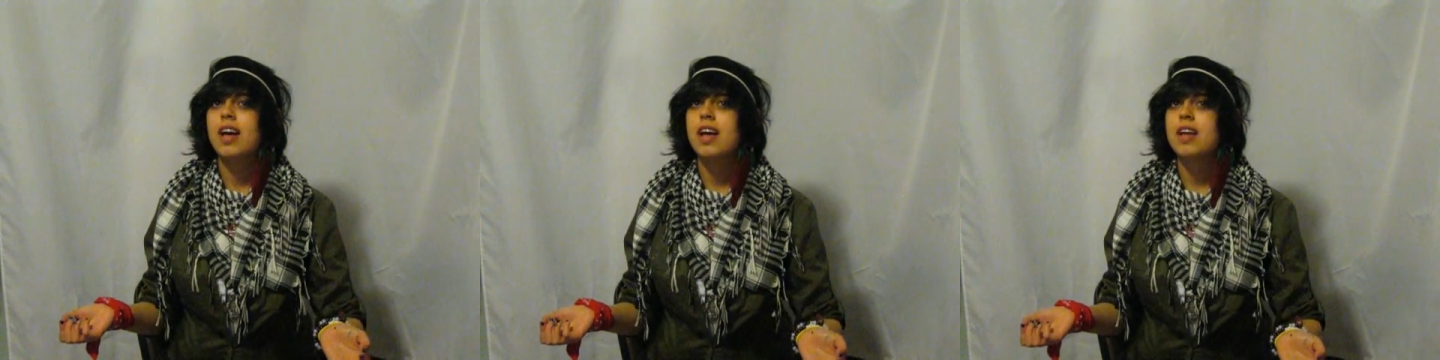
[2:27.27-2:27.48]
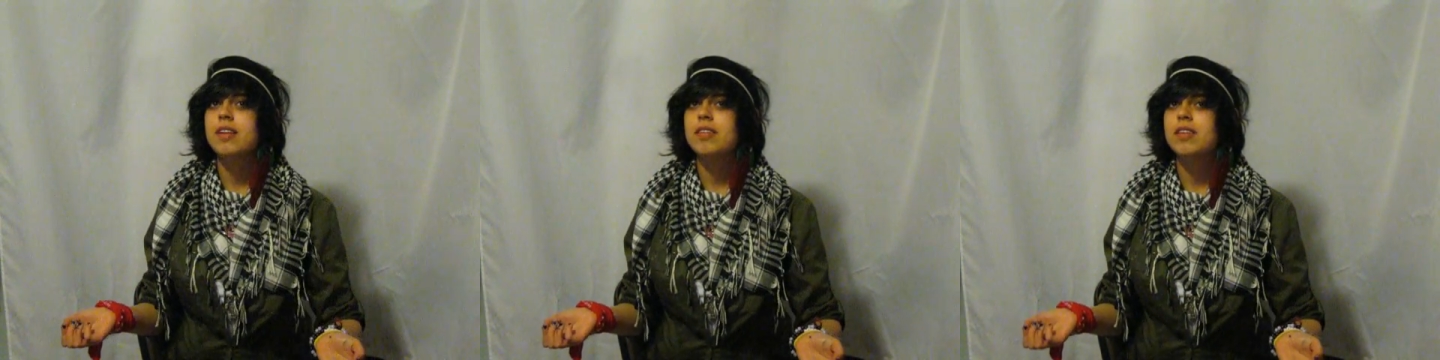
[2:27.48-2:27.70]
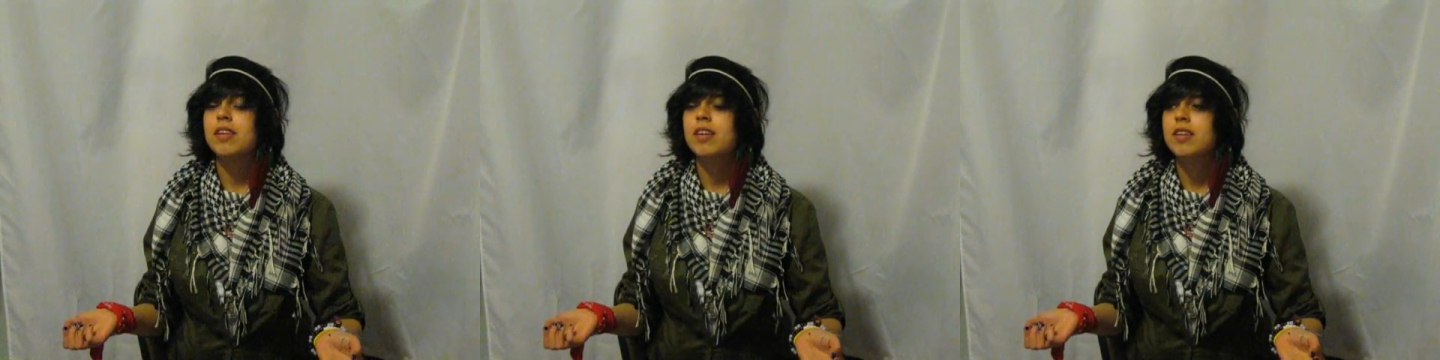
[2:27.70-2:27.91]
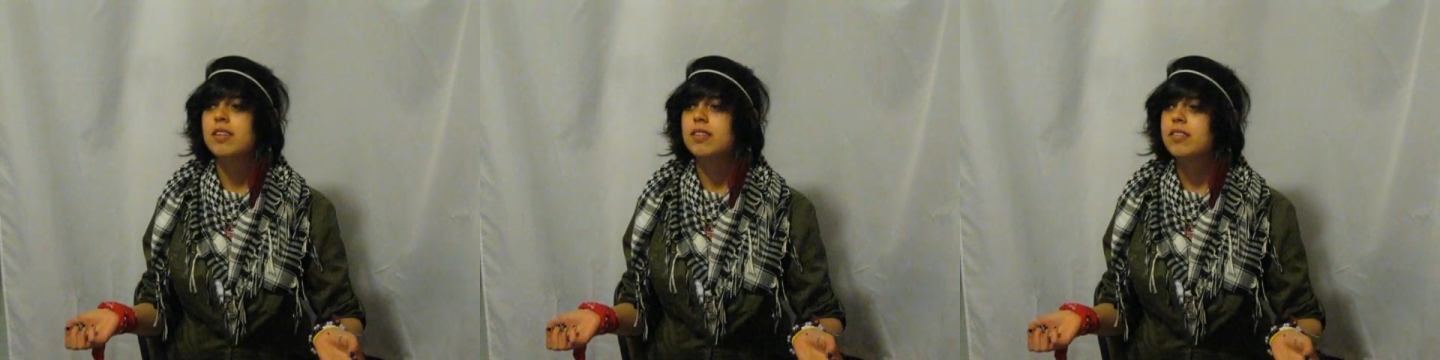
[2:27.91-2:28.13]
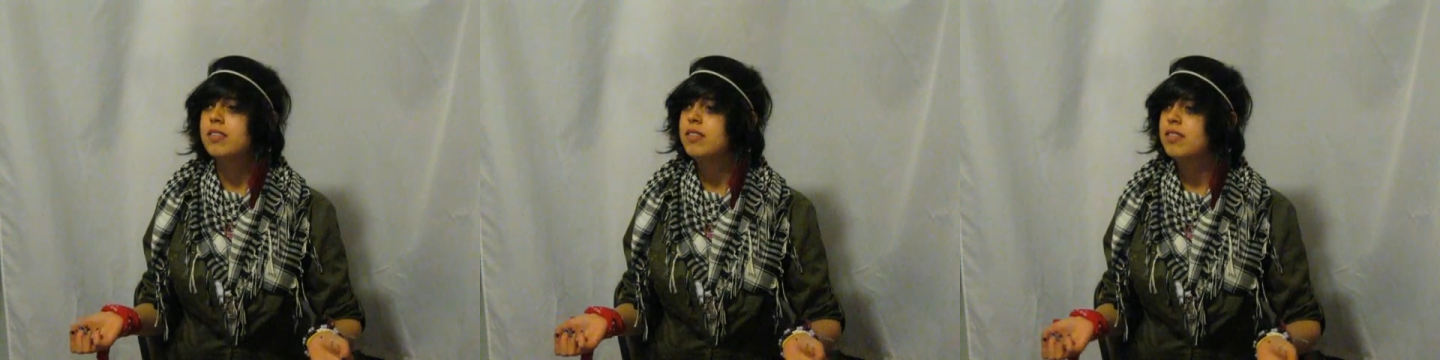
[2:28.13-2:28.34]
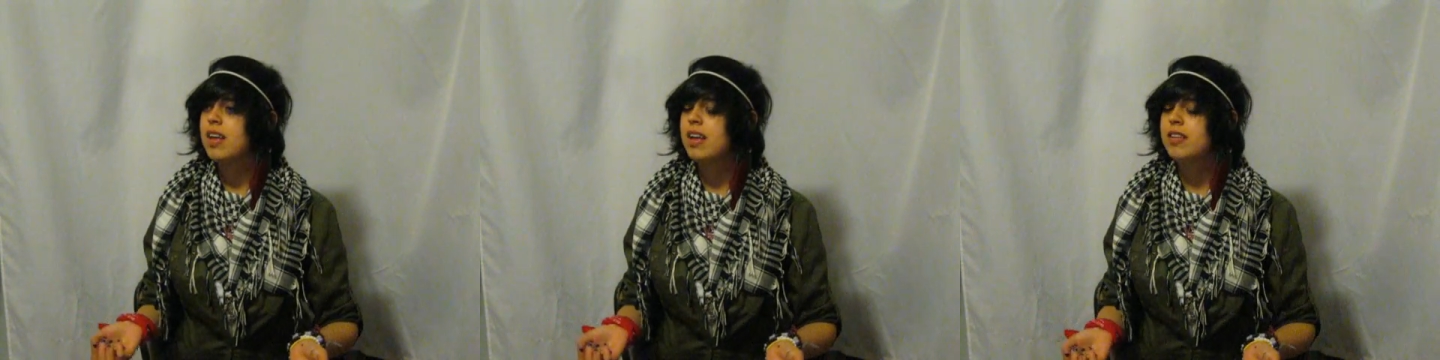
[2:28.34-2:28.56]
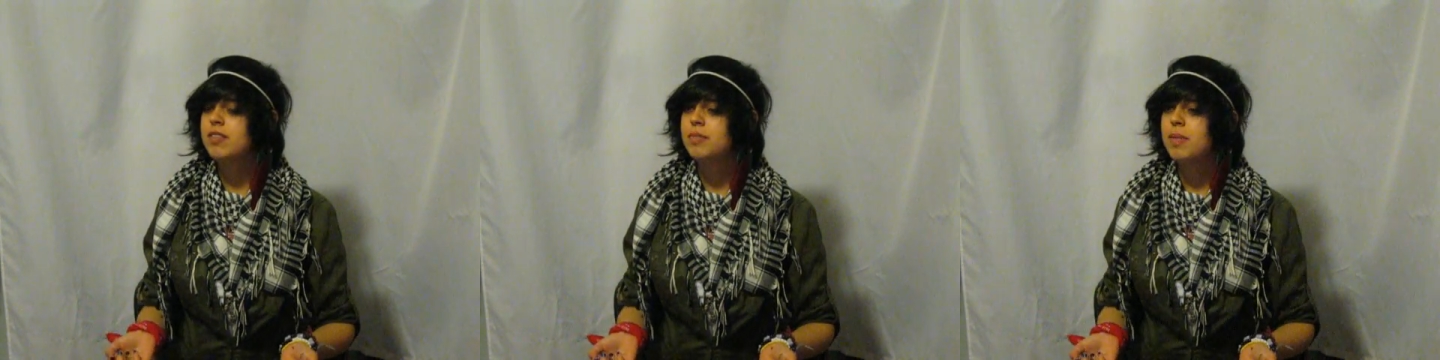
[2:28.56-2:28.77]
and
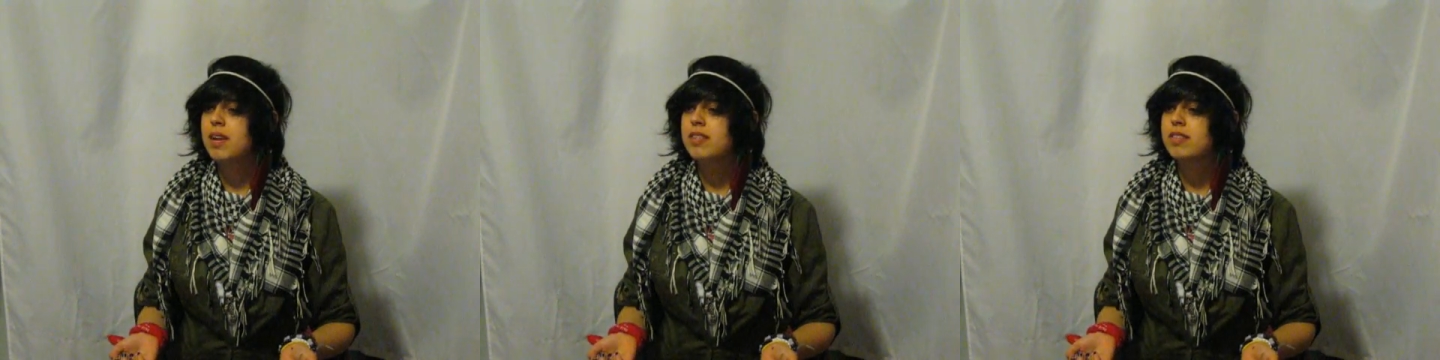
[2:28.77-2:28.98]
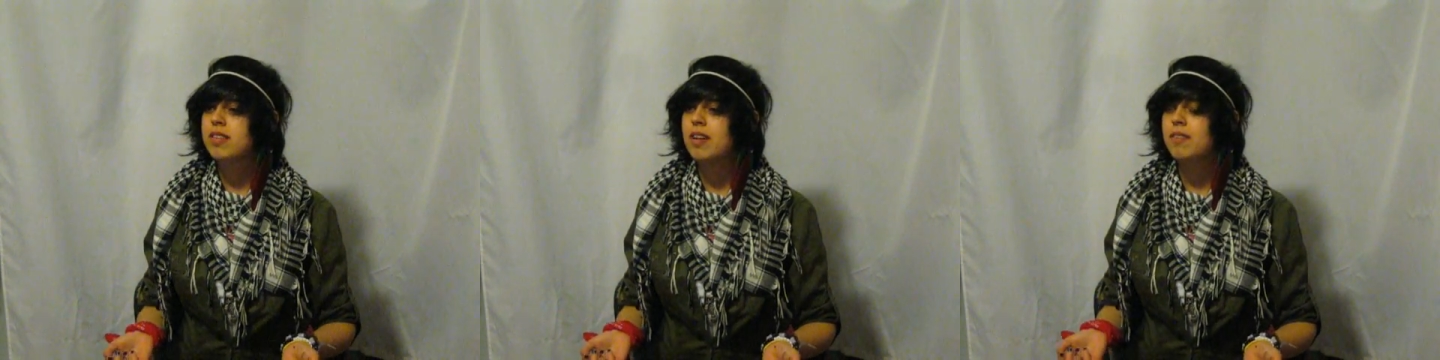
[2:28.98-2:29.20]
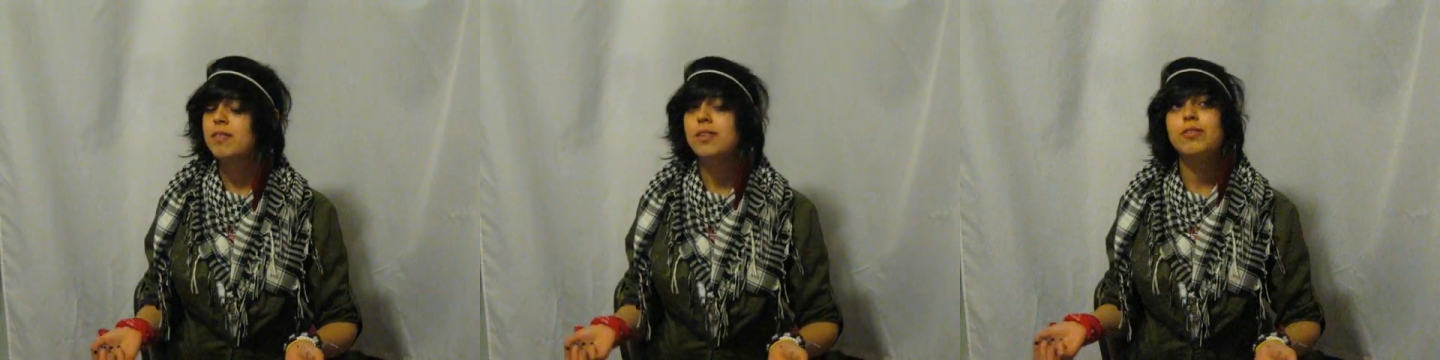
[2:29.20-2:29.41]
said to myself,